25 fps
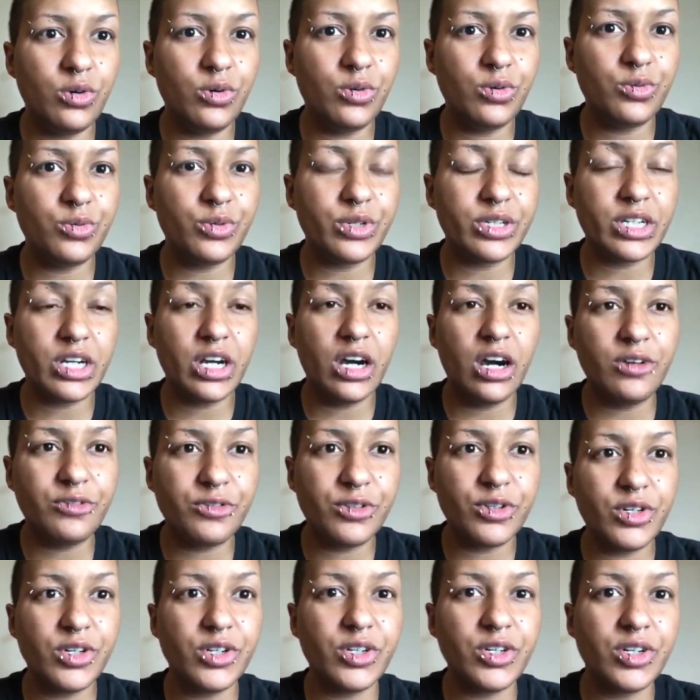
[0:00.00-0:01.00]

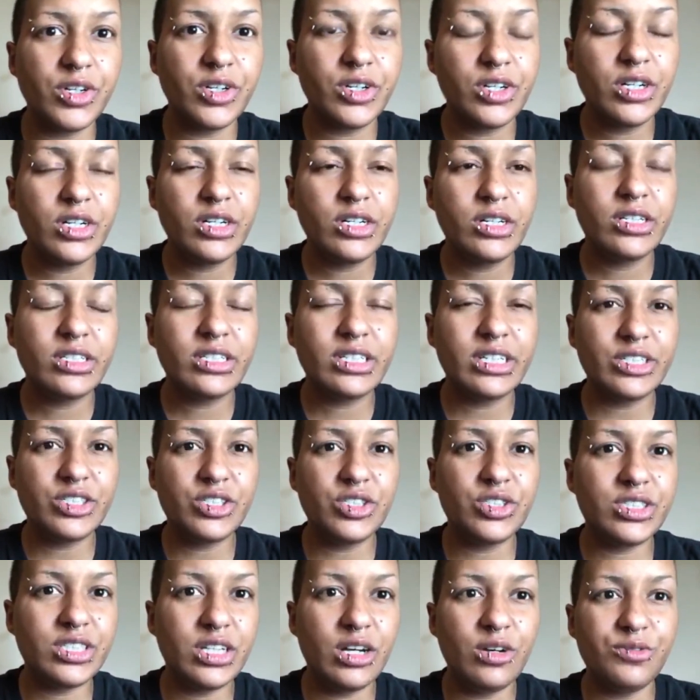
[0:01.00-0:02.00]
recover, get
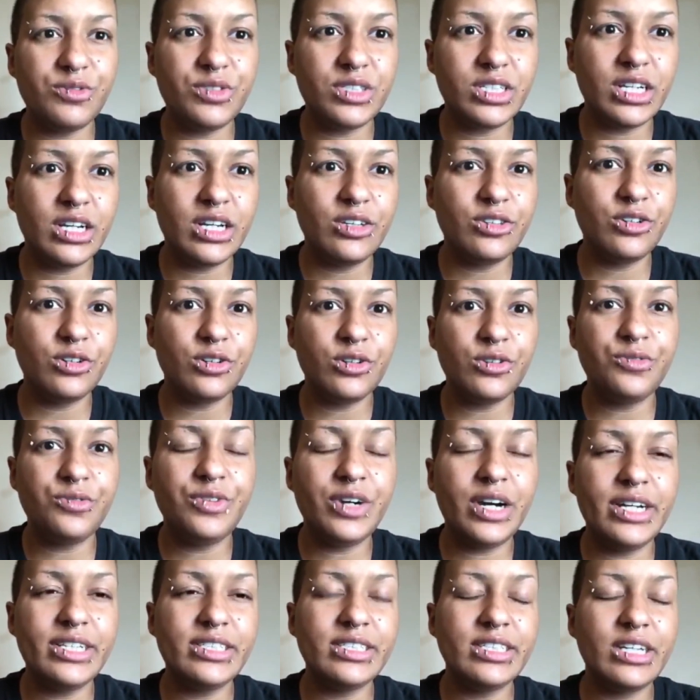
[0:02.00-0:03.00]
yourself together,
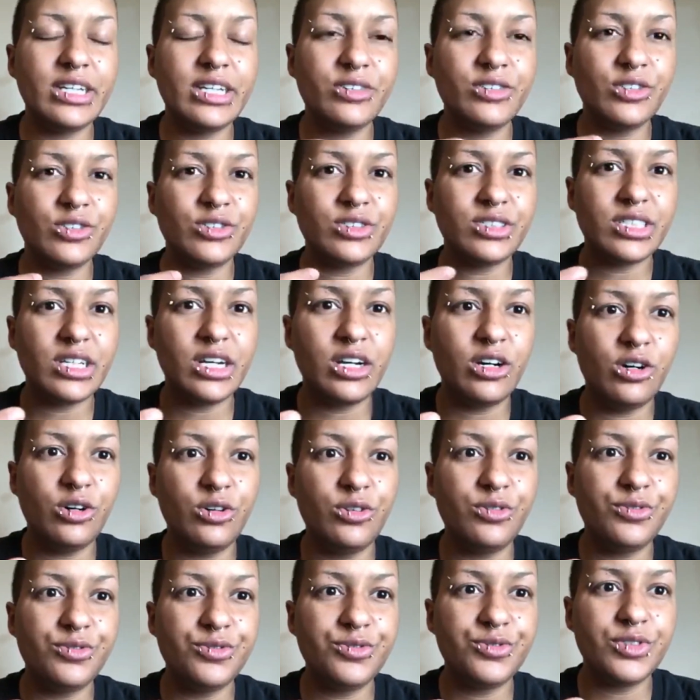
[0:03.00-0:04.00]
find out yourself,
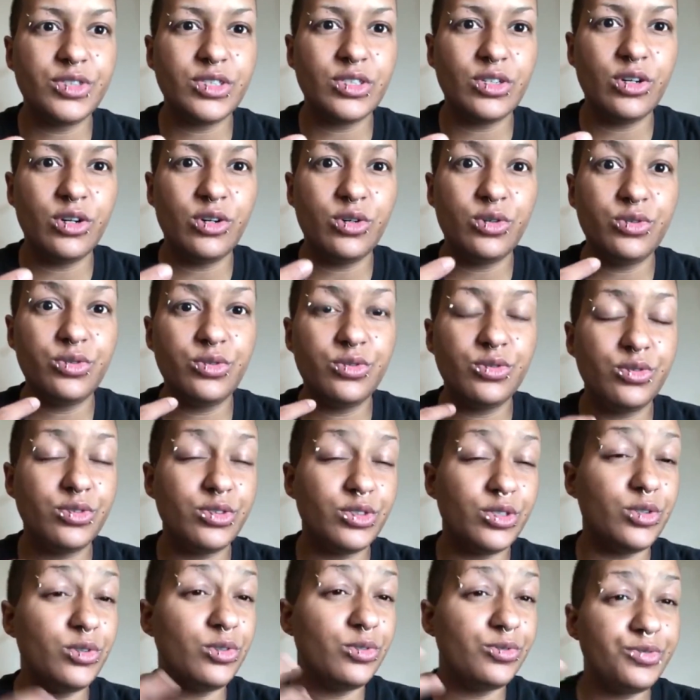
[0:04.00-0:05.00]

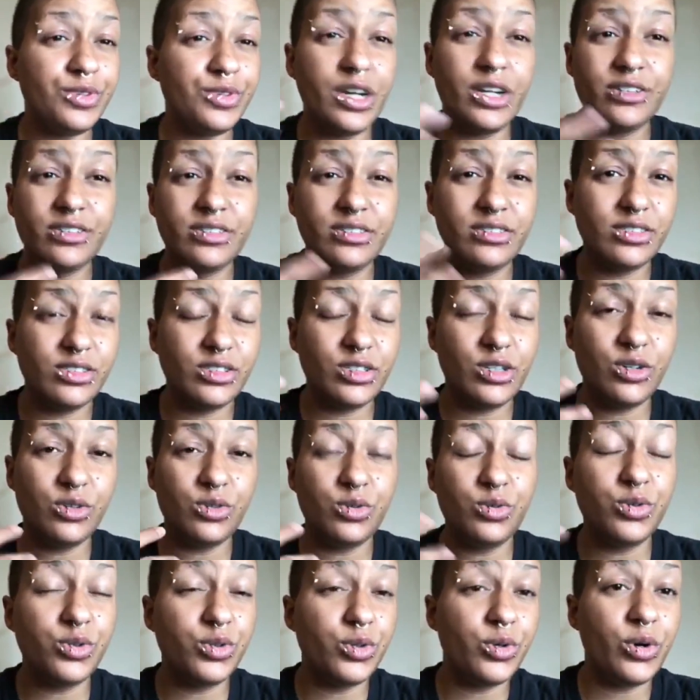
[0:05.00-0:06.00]
find,
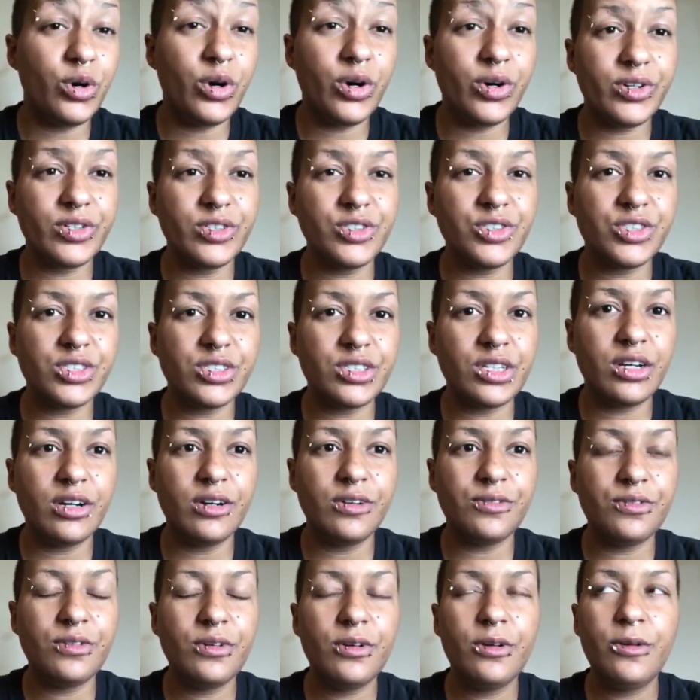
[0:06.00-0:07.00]
who you are and stuff.